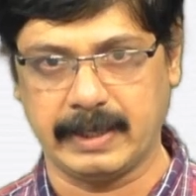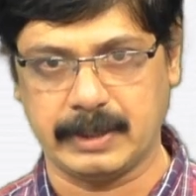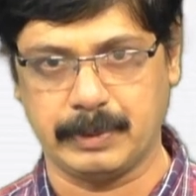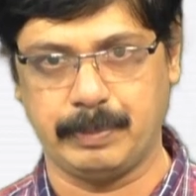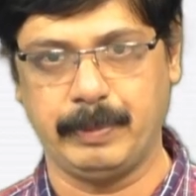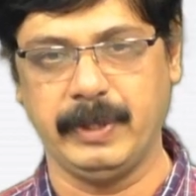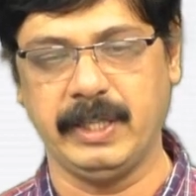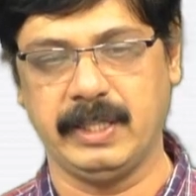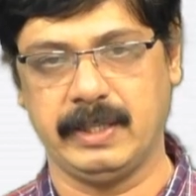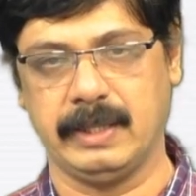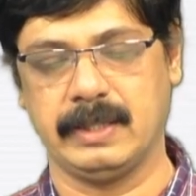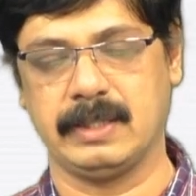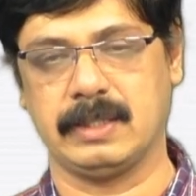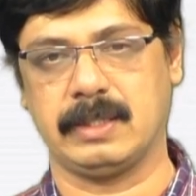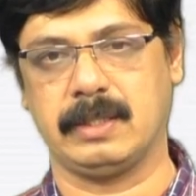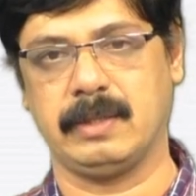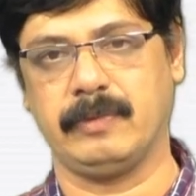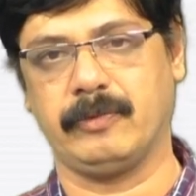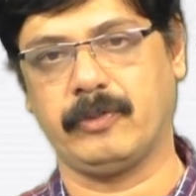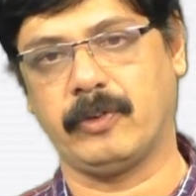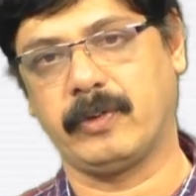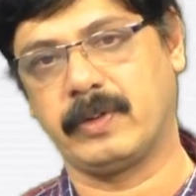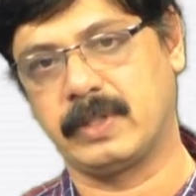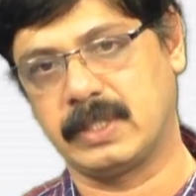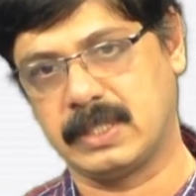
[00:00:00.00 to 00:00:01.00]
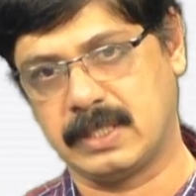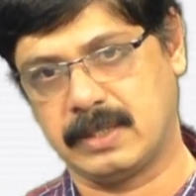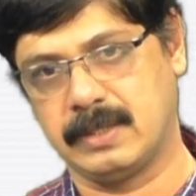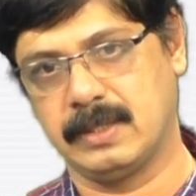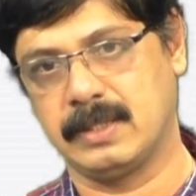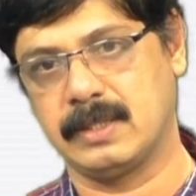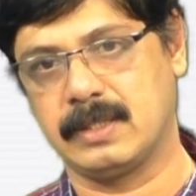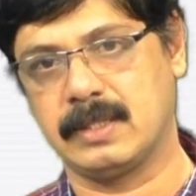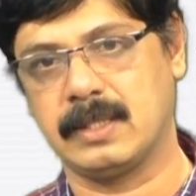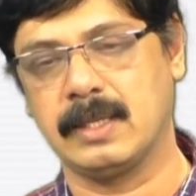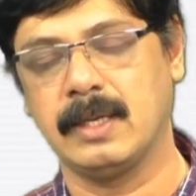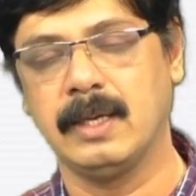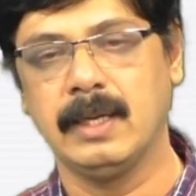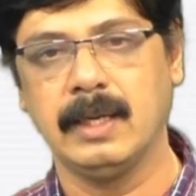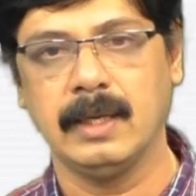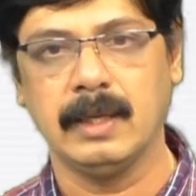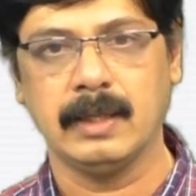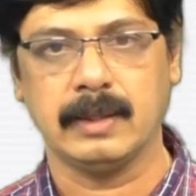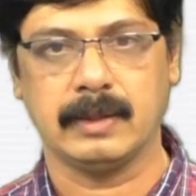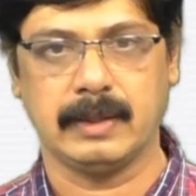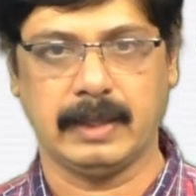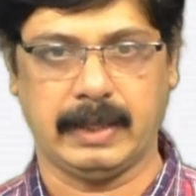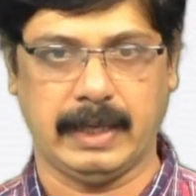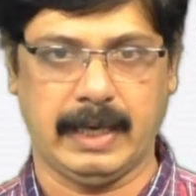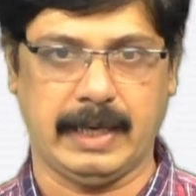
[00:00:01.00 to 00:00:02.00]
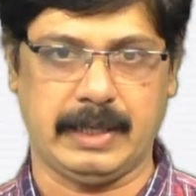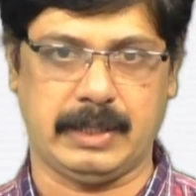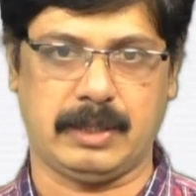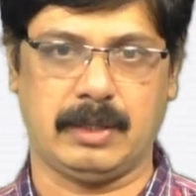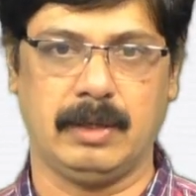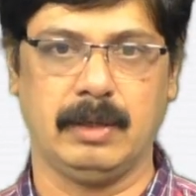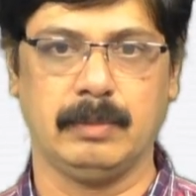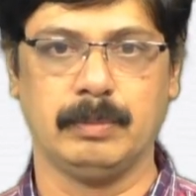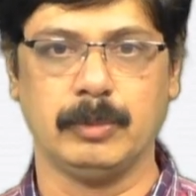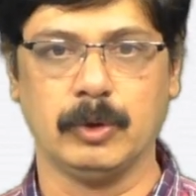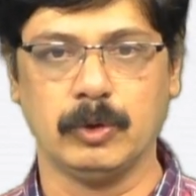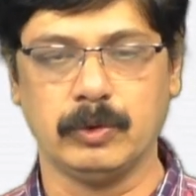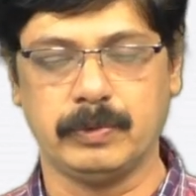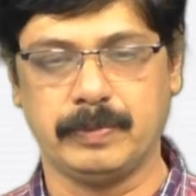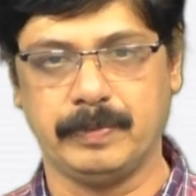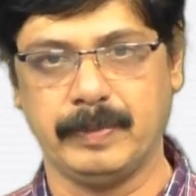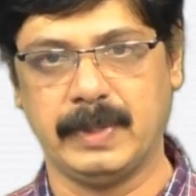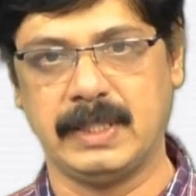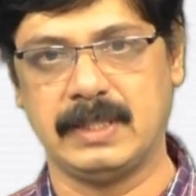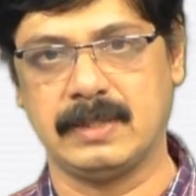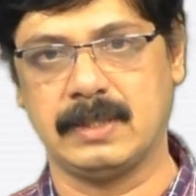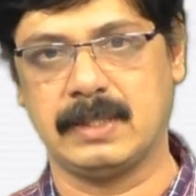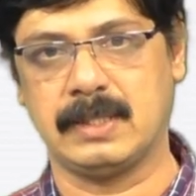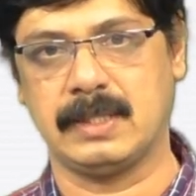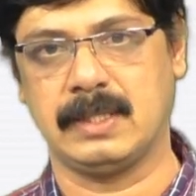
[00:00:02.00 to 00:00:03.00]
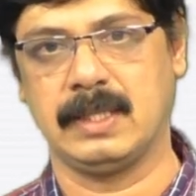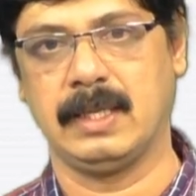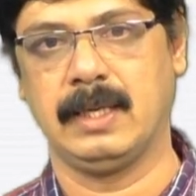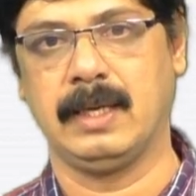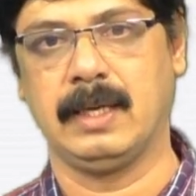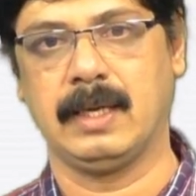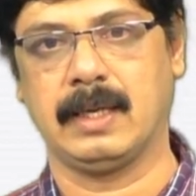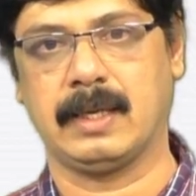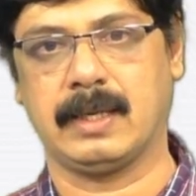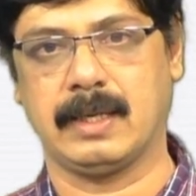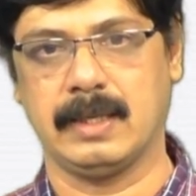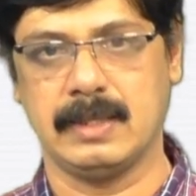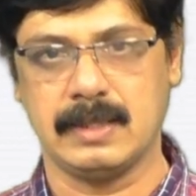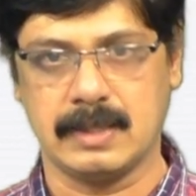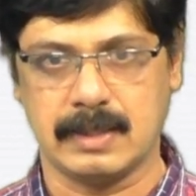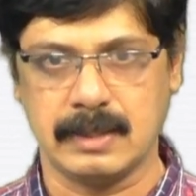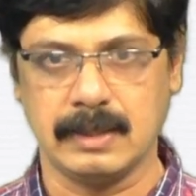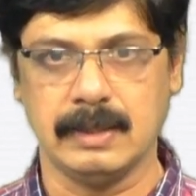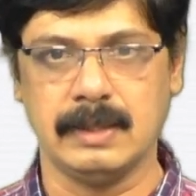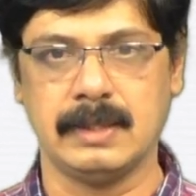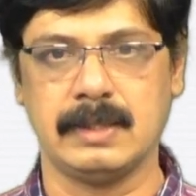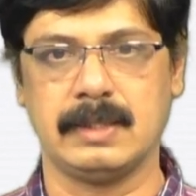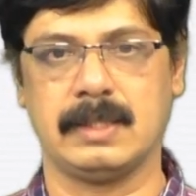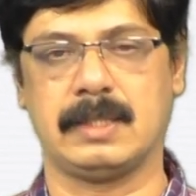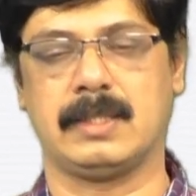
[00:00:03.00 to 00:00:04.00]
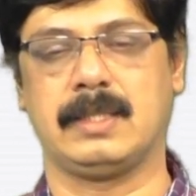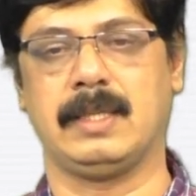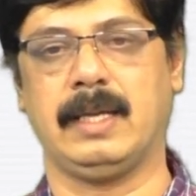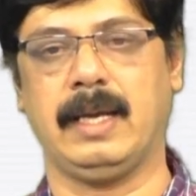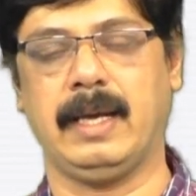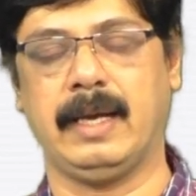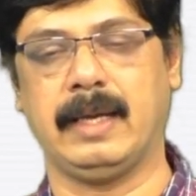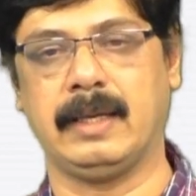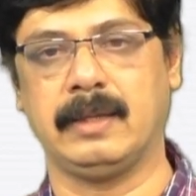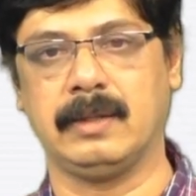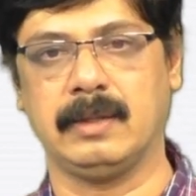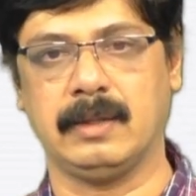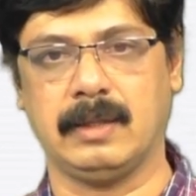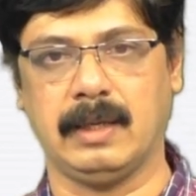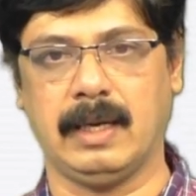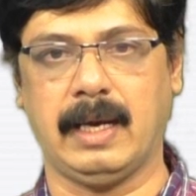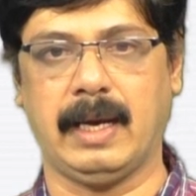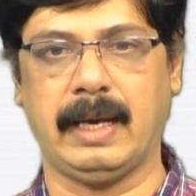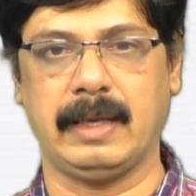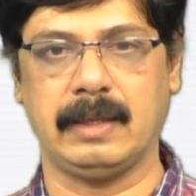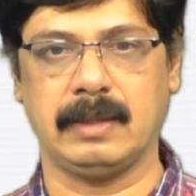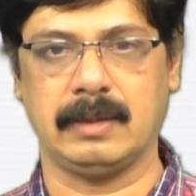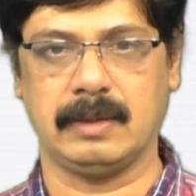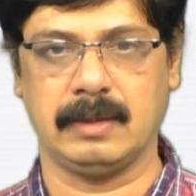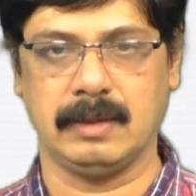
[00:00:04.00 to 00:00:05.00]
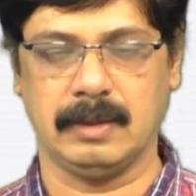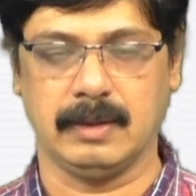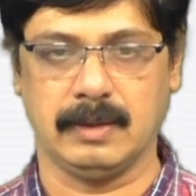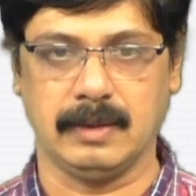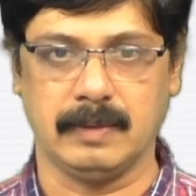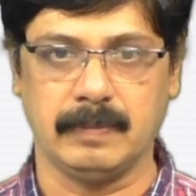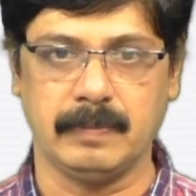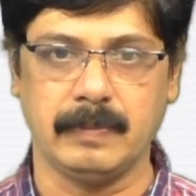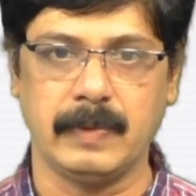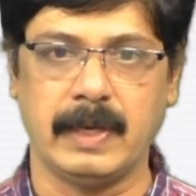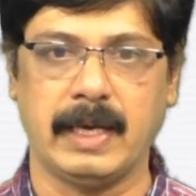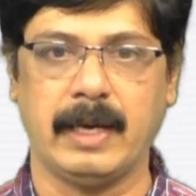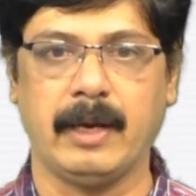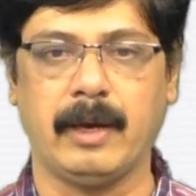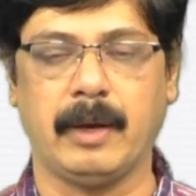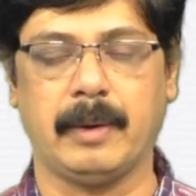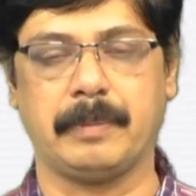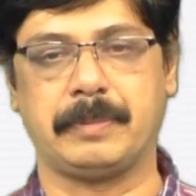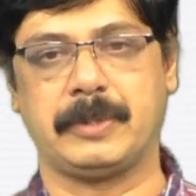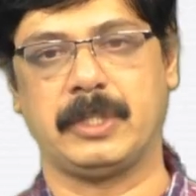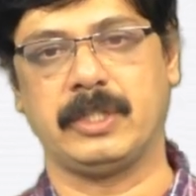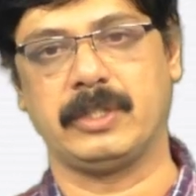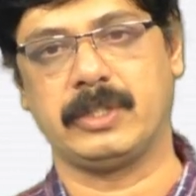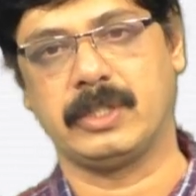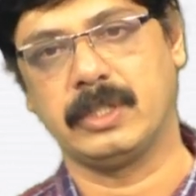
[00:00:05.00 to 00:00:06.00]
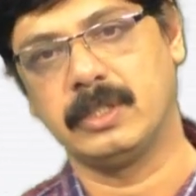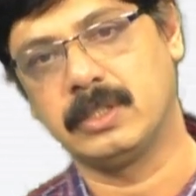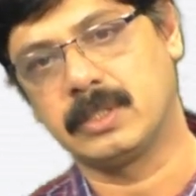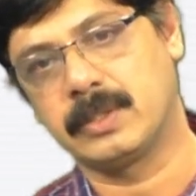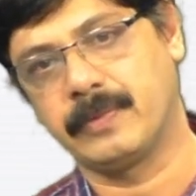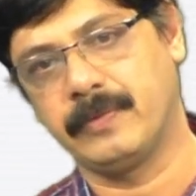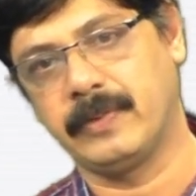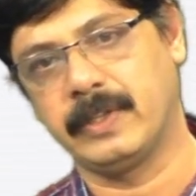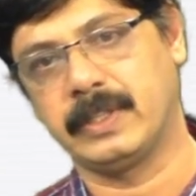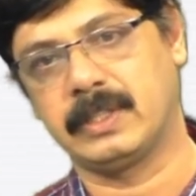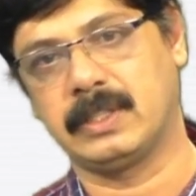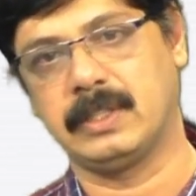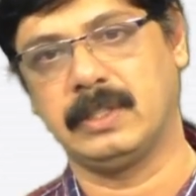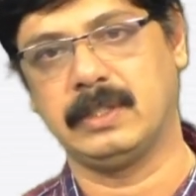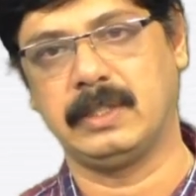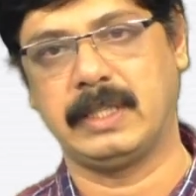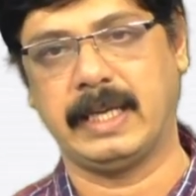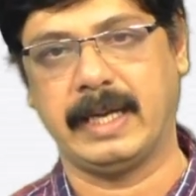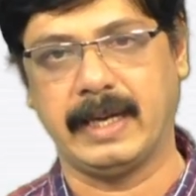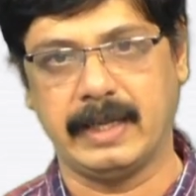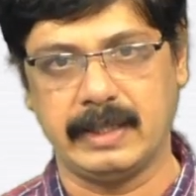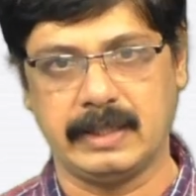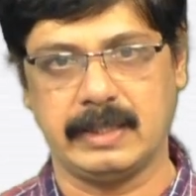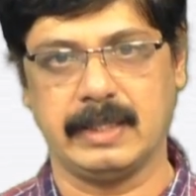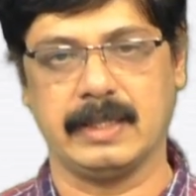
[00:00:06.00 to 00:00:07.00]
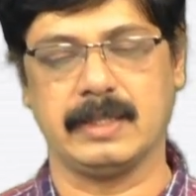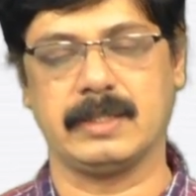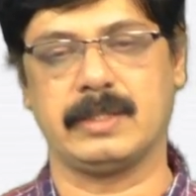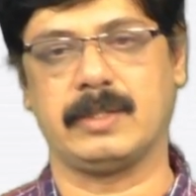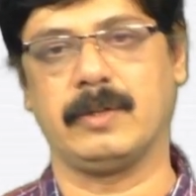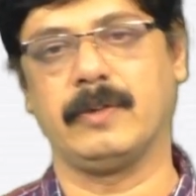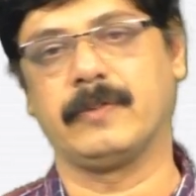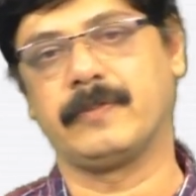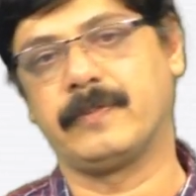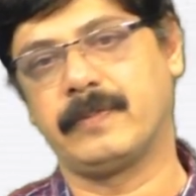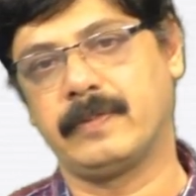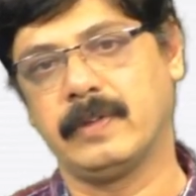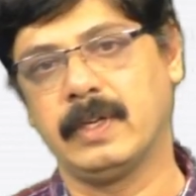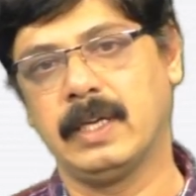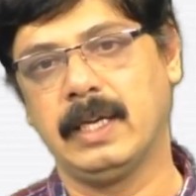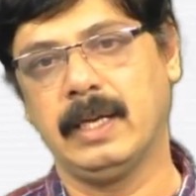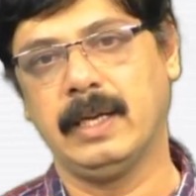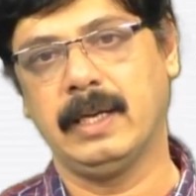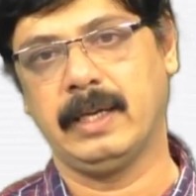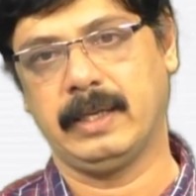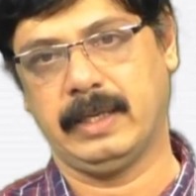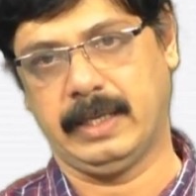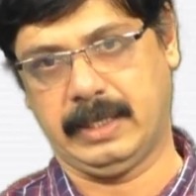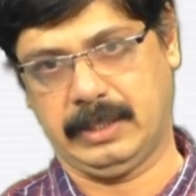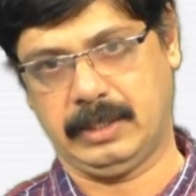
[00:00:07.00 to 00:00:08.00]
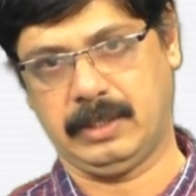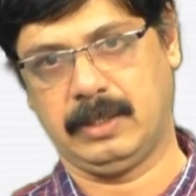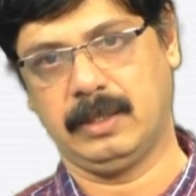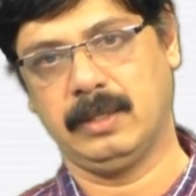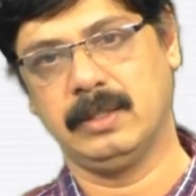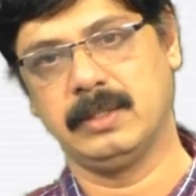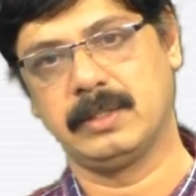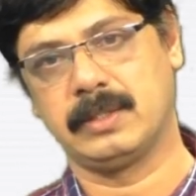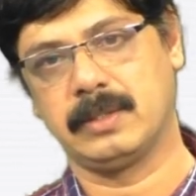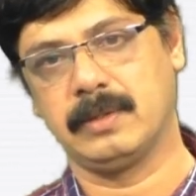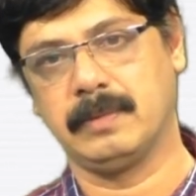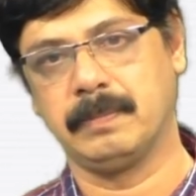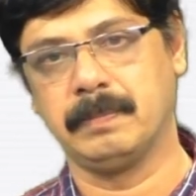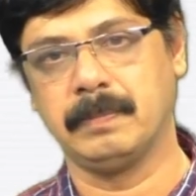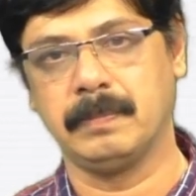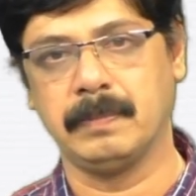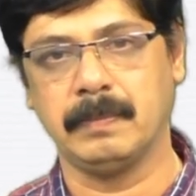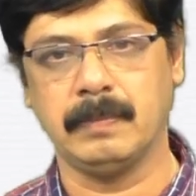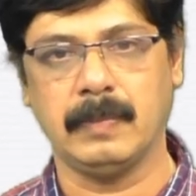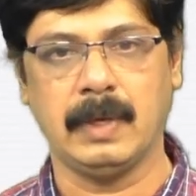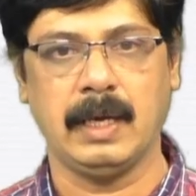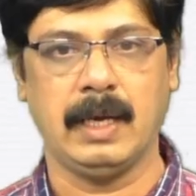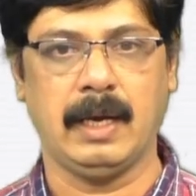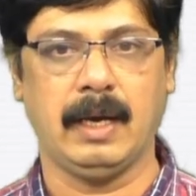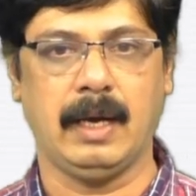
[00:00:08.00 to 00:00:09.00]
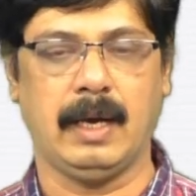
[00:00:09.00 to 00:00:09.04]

experience. For instance, the national movement's concerns and obsessions with the ideas of nationalism,